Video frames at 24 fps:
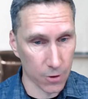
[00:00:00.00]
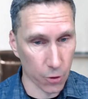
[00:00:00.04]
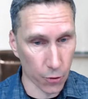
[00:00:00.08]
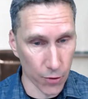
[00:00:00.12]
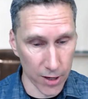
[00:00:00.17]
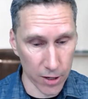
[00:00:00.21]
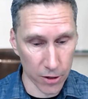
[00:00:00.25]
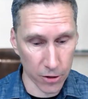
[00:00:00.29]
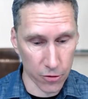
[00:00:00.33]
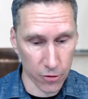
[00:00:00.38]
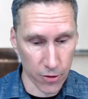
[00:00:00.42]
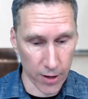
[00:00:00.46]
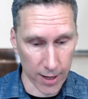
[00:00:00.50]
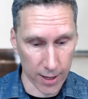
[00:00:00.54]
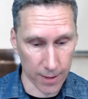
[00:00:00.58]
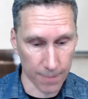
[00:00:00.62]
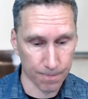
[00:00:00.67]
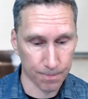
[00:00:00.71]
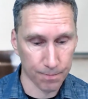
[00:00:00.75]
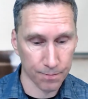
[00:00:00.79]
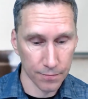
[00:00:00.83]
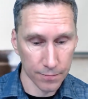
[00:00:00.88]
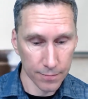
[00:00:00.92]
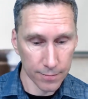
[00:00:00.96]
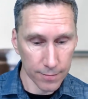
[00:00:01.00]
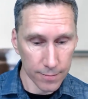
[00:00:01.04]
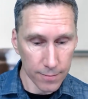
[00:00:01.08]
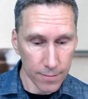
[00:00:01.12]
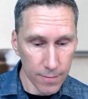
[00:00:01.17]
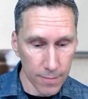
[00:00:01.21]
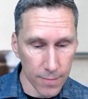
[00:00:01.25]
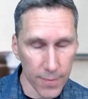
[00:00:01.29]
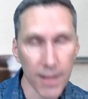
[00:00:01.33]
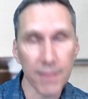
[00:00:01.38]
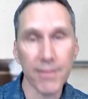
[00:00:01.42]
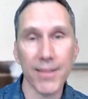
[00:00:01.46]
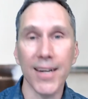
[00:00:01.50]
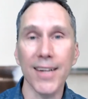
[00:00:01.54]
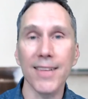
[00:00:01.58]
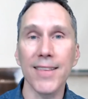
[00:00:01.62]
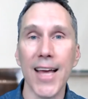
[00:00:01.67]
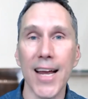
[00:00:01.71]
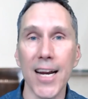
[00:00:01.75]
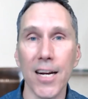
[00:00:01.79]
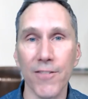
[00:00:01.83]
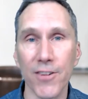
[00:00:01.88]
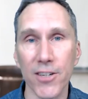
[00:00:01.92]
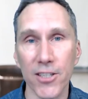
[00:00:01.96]
greeter training. And then at the
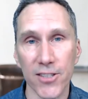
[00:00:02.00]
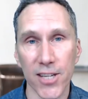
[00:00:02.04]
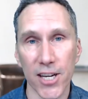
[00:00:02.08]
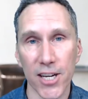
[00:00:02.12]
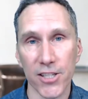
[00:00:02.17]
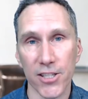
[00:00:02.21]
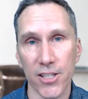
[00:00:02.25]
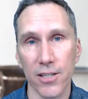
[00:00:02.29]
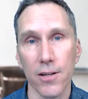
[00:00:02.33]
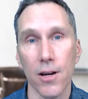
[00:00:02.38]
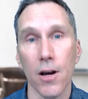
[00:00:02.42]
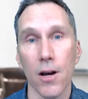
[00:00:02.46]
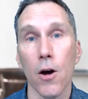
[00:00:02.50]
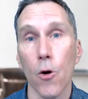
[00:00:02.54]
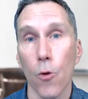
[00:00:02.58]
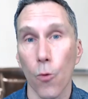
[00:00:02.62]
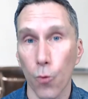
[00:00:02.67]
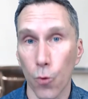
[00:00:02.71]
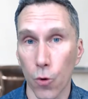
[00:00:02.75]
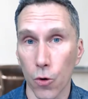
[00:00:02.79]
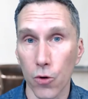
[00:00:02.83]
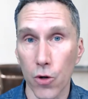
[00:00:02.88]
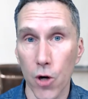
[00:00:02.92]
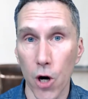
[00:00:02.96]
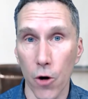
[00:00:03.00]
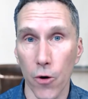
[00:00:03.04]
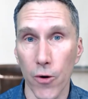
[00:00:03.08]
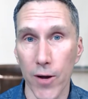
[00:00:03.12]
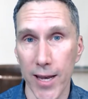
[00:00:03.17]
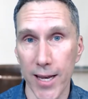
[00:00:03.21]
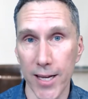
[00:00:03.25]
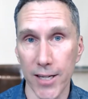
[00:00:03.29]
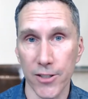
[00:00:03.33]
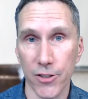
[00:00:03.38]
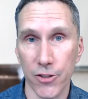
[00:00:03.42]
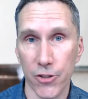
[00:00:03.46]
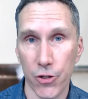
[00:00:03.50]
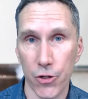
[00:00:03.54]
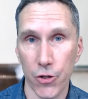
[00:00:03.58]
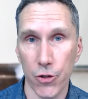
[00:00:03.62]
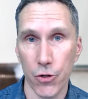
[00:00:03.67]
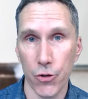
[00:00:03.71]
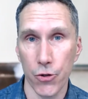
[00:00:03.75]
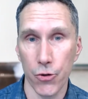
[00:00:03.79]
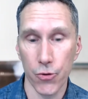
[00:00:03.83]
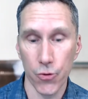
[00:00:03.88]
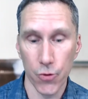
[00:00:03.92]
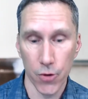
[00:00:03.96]
end of our session, we'll go
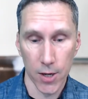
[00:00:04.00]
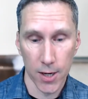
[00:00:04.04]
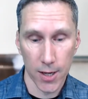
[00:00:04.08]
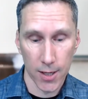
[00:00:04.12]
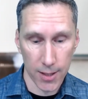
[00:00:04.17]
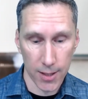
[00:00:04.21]
into